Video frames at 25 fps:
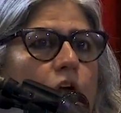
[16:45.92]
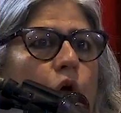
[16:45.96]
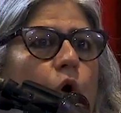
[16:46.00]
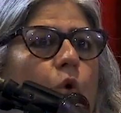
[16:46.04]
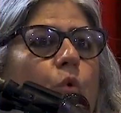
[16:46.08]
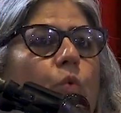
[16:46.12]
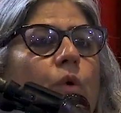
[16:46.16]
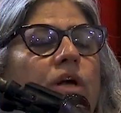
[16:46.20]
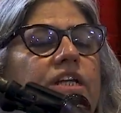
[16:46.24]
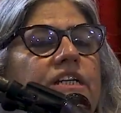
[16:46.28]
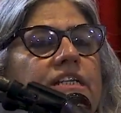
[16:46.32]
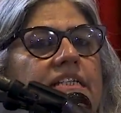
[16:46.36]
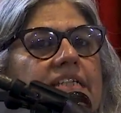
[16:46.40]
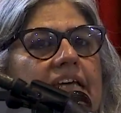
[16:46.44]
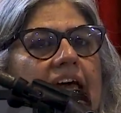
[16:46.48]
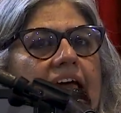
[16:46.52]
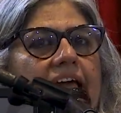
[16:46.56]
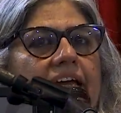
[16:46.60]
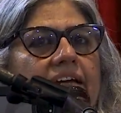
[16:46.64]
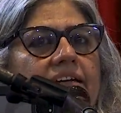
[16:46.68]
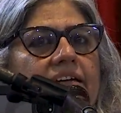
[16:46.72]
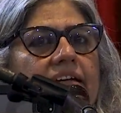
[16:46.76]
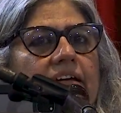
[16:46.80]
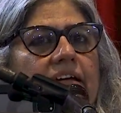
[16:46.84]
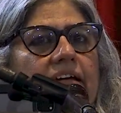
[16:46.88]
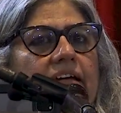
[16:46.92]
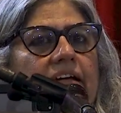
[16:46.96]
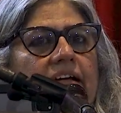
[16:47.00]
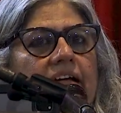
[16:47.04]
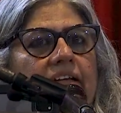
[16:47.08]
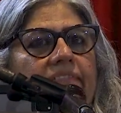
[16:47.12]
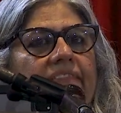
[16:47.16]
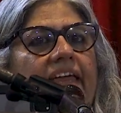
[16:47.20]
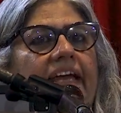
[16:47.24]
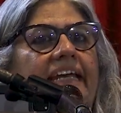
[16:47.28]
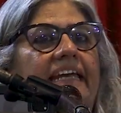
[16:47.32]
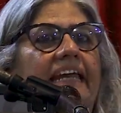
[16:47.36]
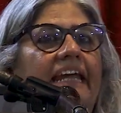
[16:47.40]
which said
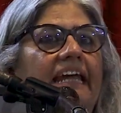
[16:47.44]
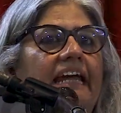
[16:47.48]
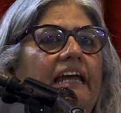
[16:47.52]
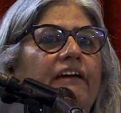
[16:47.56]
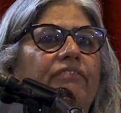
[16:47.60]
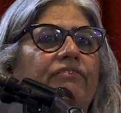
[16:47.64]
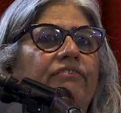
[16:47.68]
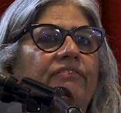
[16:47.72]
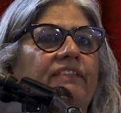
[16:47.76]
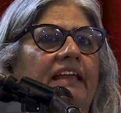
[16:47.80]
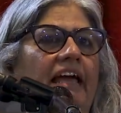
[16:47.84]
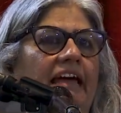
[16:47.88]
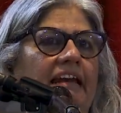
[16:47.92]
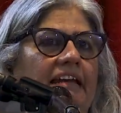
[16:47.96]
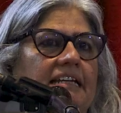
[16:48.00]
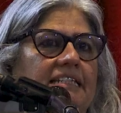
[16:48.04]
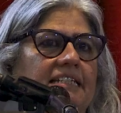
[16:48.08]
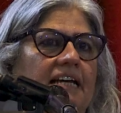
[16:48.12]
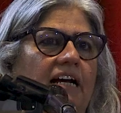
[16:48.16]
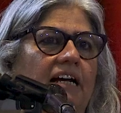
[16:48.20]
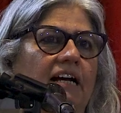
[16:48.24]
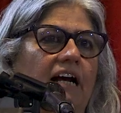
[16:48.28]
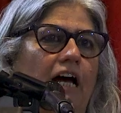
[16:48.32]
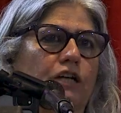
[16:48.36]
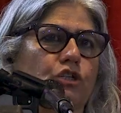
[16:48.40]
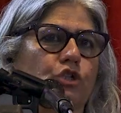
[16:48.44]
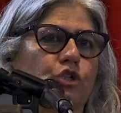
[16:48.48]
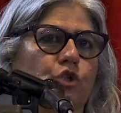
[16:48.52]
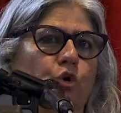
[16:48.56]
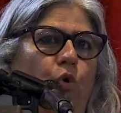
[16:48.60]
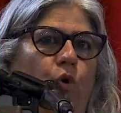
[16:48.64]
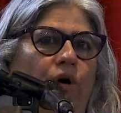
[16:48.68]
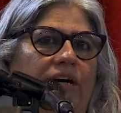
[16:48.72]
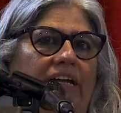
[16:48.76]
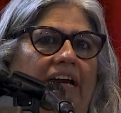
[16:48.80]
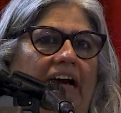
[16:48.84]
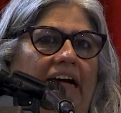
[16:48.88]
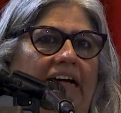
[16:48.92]
that if there is a
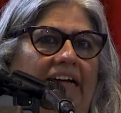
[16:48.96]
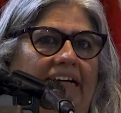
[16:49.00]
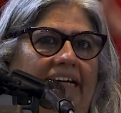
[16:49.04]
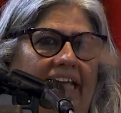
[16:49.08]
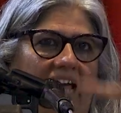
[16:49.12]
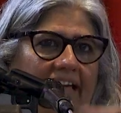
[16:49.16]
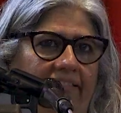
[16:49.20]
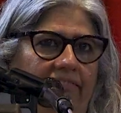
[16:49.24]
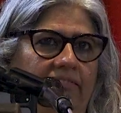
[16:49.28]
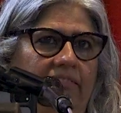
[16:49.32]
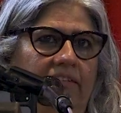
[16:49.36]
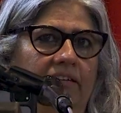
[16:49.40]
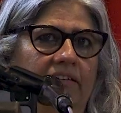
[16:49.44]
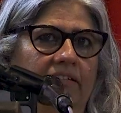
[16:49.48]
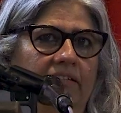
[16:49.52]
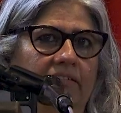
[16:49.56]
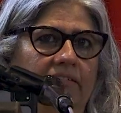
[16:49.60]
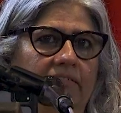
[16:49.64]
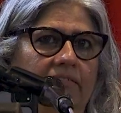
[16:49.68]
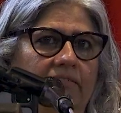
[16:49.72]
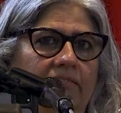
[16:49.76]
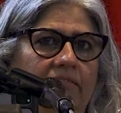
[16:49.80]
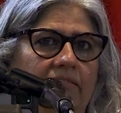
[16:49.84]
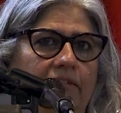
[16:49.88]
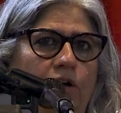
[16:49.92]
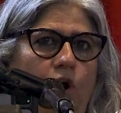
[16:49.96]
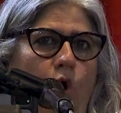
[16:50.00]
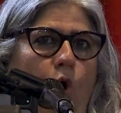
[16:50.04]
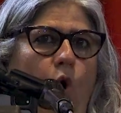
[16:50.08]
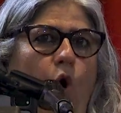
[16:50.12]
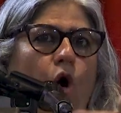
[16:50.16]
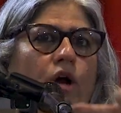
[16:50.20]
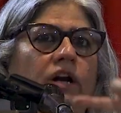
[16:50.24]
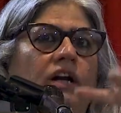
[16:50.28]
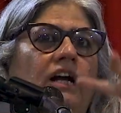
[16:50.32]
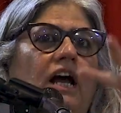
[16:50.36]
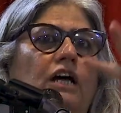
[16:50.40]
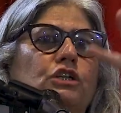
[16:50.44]
custodial death
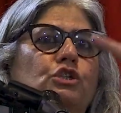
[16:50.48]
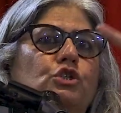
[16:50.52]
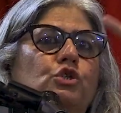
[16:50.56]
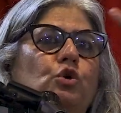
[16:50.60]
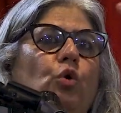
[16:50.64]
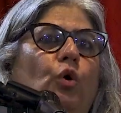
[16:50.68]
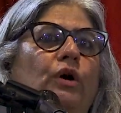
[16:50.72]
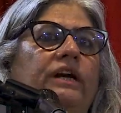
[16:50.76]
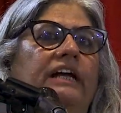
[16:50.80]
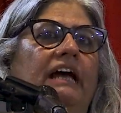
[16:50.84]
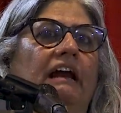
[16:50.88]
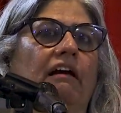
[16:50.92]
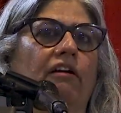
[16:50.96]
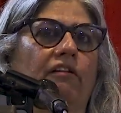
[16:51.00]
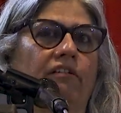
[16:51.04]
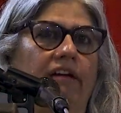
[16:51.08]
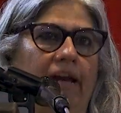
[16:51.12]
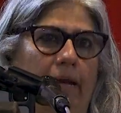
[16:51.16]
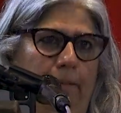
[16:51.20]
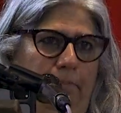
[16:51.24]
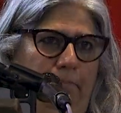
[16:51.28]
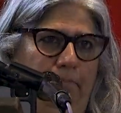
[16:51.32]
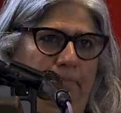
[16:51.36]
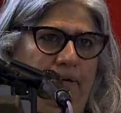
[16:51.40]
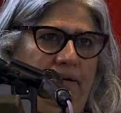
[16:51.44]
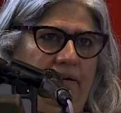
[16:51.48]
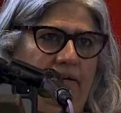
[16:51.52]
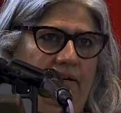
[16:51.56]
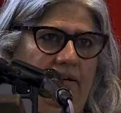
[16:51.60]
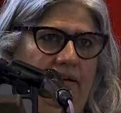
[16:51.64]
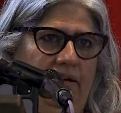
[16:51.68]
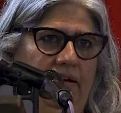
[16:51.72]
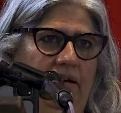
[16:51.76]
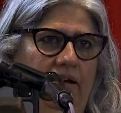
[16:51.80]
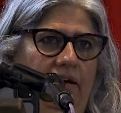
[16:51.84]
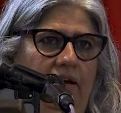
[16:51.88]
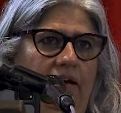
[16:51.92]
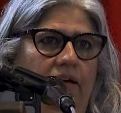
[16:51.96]
or custodial rape,
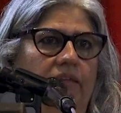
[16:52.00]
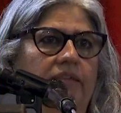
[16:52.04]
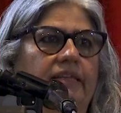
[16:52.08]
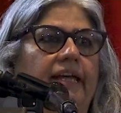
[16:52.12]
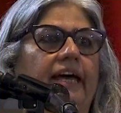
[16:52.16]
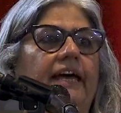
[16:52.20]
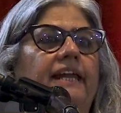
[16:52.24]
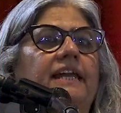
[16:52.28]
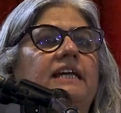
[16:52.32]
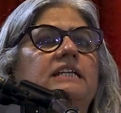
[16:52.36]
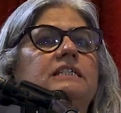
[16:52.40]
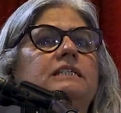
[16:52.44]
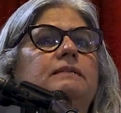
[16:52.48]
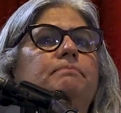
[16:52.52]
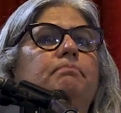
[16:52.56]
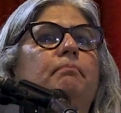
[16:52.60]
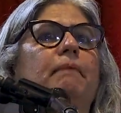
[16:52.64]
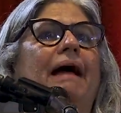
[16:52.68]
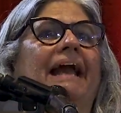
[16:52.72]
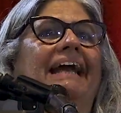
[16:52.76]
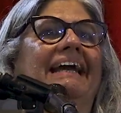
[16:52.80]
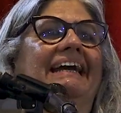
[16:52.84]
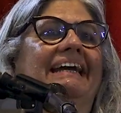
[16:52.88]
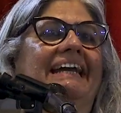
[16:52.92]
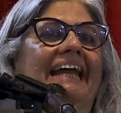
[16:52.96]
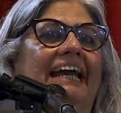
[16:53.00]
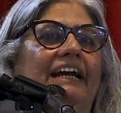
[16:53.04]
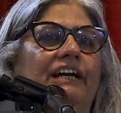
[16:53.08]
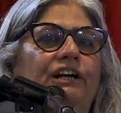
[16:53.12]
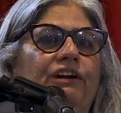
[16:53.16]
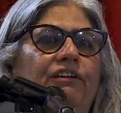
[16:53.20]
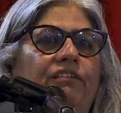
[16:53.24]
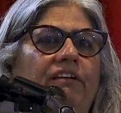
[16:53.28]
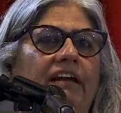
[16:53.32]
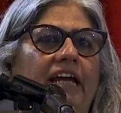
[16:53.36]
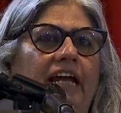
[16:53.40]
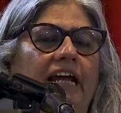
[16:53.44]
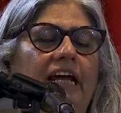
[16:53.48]
there is
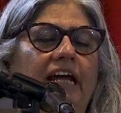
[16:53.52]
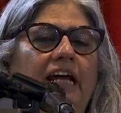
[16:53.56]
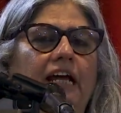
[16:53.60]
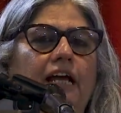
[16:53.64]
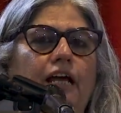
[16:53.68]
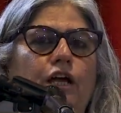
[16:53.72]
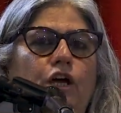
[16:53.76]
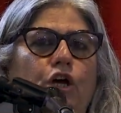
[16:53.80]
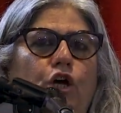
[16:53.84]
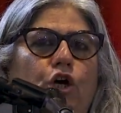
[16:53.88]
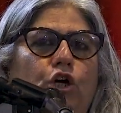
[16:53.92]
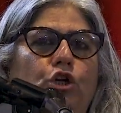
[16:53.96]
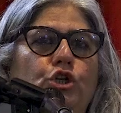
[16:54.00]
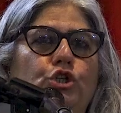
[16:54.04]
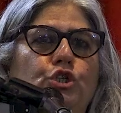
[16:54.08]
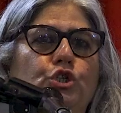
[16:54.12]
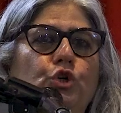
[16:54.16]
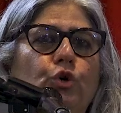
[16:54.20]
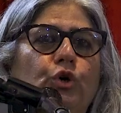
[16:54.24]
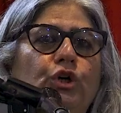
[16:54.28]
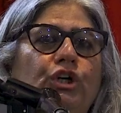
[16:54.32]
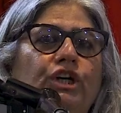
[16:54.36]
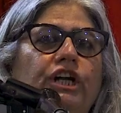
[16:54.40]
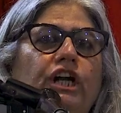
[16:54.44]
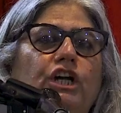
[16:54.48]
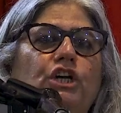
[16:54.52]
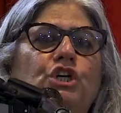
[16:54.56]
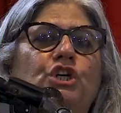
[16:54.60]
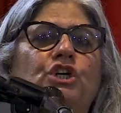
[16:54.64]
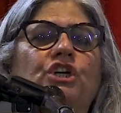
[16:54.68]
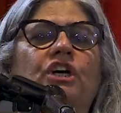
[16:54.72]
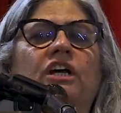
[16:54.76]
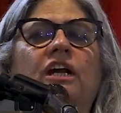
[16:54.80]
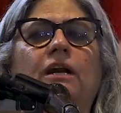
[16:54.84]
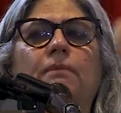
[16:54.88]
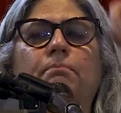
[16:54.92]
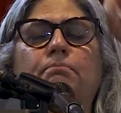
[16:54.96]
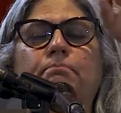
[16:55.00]
mandatory
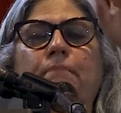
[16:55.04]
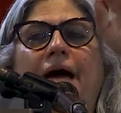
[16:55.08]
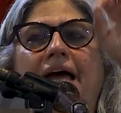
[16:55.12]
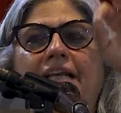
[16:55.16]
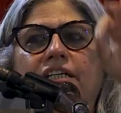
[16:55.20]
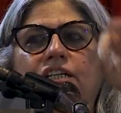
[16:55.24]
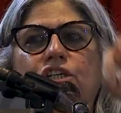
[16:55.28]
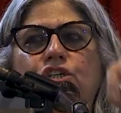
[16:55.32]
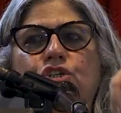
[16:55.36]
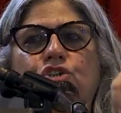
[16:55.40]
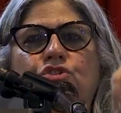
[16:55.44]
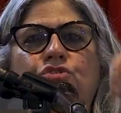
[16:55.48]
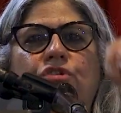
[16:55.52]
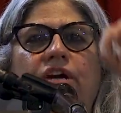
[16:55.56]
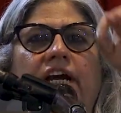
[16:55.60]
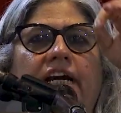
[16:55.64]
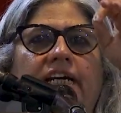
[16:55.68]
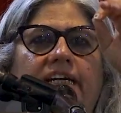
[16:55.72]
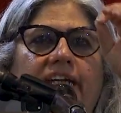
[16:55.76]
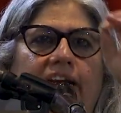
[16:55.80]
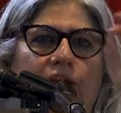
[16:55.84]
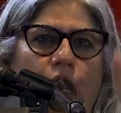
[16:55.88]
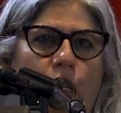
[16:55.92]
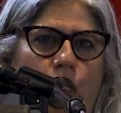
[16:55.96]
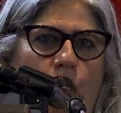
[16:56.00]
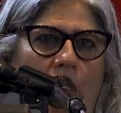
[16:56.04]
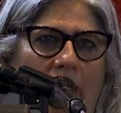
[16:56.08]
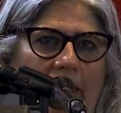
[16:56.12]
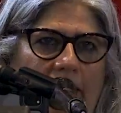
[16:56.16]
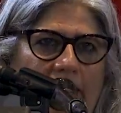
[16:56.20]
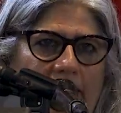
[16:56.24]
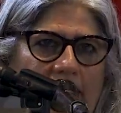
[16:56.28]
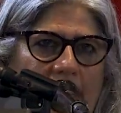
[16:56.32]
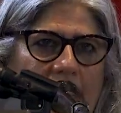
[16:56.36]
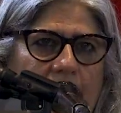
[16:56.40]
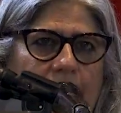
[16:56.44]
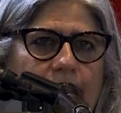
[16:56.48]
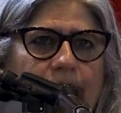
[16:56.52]
judicial magistrate
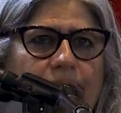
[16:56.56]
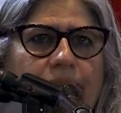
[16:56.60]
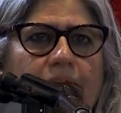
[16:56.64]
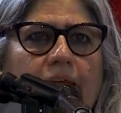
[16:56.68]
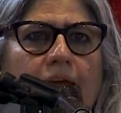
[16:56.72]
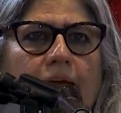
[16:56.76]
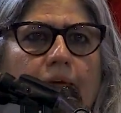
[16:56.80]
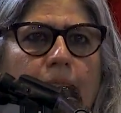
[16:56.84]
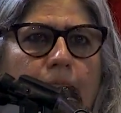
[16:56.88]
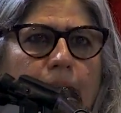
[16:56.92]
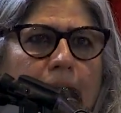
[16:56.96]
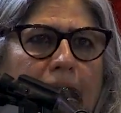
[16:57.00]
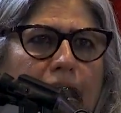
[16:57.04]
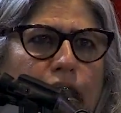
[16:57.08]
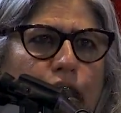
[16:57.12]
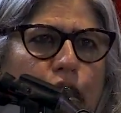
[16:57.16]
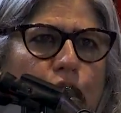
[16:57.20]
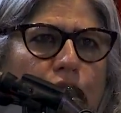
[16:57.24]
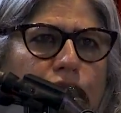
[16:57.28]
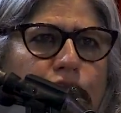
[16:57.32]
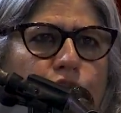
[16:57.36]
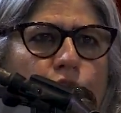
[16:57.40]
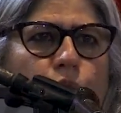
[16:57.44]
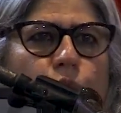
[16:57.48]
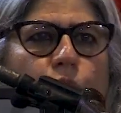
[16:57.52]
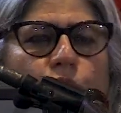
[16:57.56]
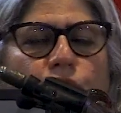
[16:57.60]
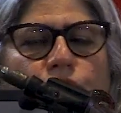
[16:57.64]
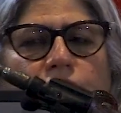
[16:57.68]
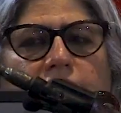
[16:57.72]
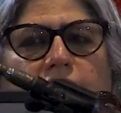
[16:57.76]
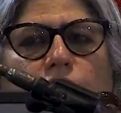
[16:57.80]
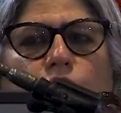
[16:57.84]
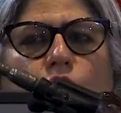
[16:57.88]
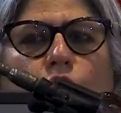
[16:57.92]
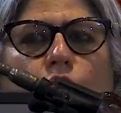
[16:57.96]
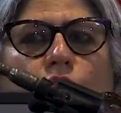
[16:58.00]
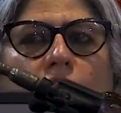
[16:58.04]
inquiry. Many of you would
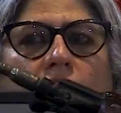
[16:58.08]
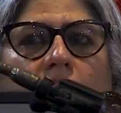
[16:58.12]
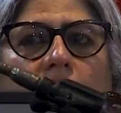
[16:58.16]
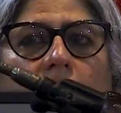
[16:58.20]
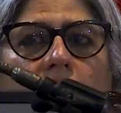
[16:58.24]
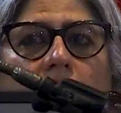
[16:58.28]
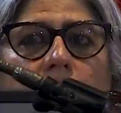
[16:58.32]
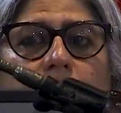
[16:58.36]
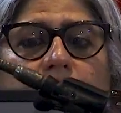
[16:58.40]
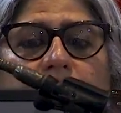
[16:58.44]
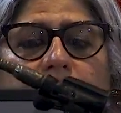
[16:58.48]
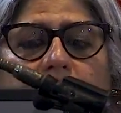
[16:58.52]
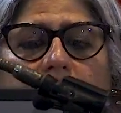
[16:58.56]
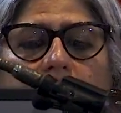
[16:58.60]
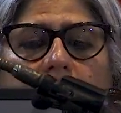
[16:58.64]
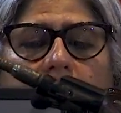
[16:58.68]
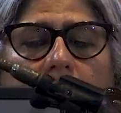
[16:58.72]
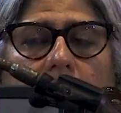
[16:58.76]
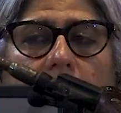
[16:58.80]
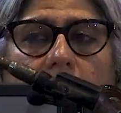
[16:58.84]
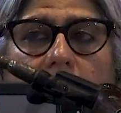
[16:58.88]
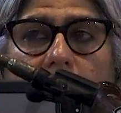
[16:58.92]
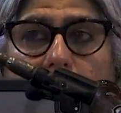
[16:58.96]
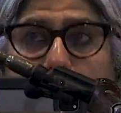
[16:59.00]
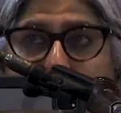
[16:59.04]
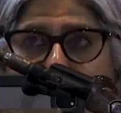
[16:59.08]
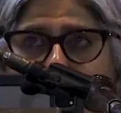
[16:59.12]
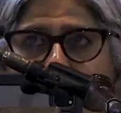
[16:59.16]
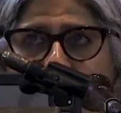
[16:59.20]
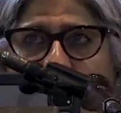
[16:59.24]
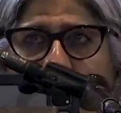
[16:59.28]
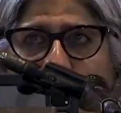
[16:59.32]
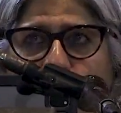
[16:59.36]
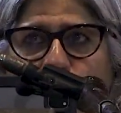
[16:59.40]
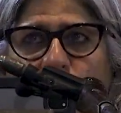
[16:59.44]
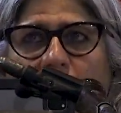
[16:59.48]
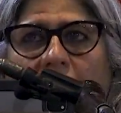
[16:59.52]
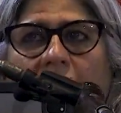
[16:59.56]
recall the
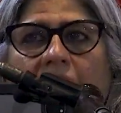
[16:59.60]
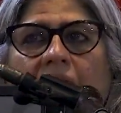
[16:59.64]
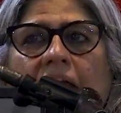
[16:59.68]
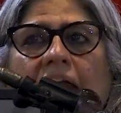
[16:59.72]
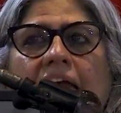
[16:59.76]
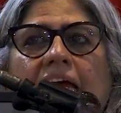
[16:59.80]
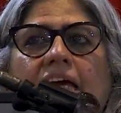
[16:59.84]
Ishrat Jahan